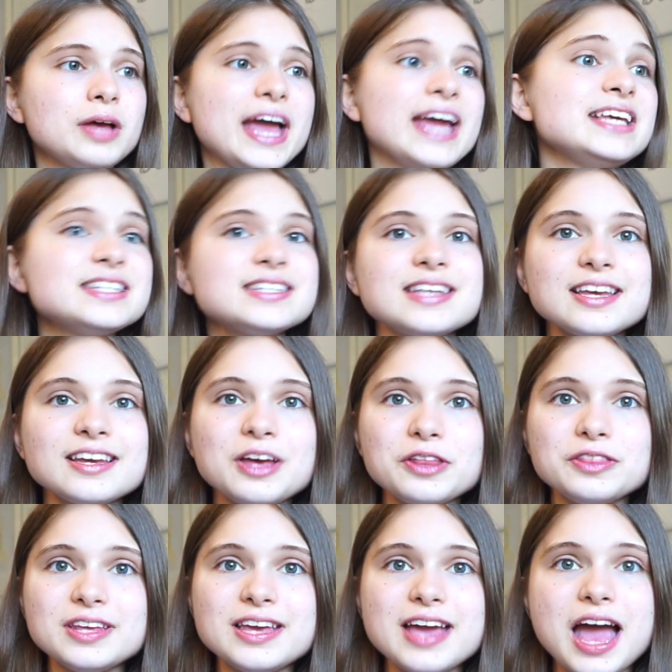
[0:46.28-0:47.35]
acing
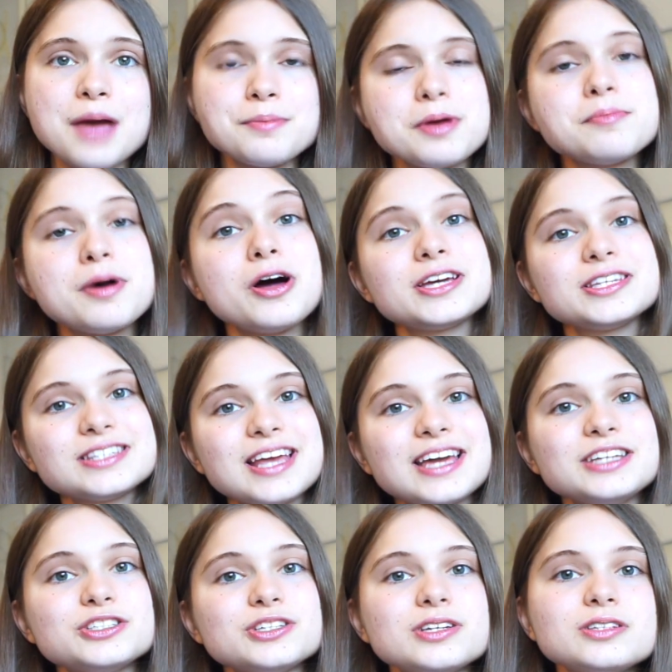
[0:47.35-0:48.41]
the MMI
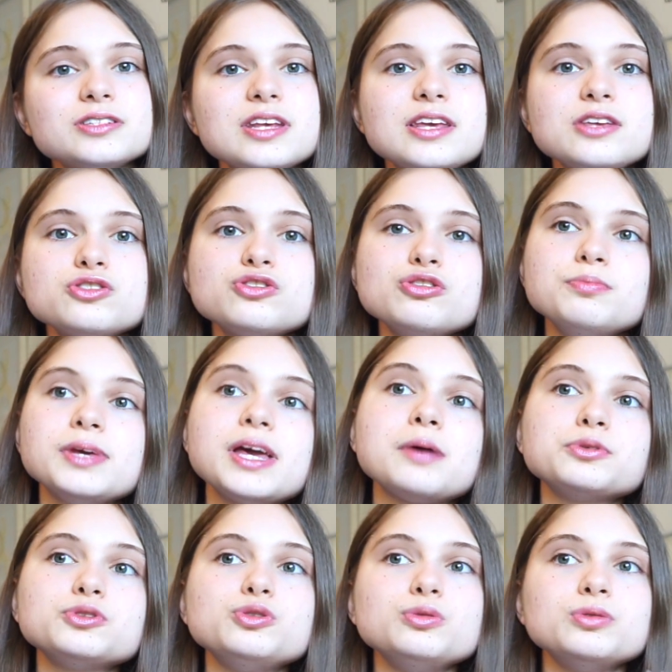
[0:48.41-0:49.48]
stations is to be
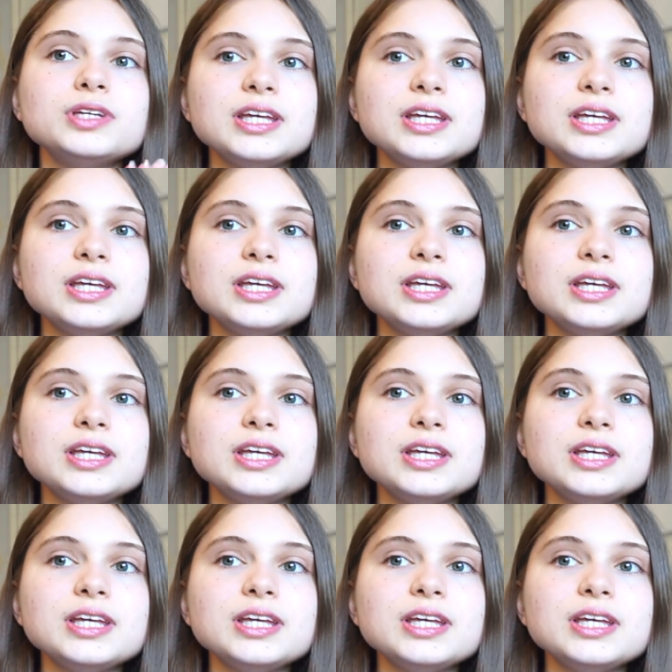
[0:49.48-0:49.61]
able to